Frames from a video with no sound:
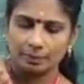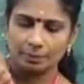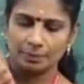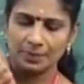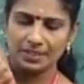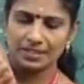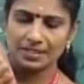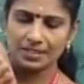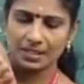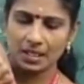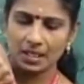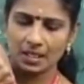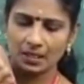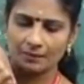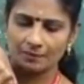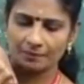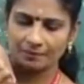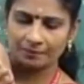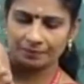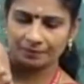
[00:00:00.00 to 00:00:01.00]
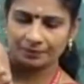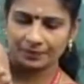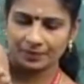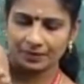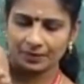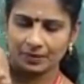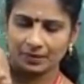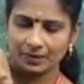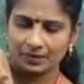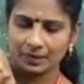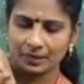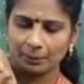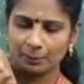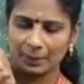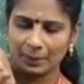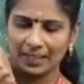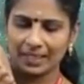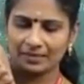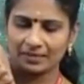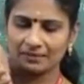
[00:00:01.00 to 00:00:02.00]
beta, the
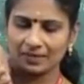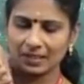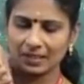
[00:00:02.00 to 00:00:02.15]
plane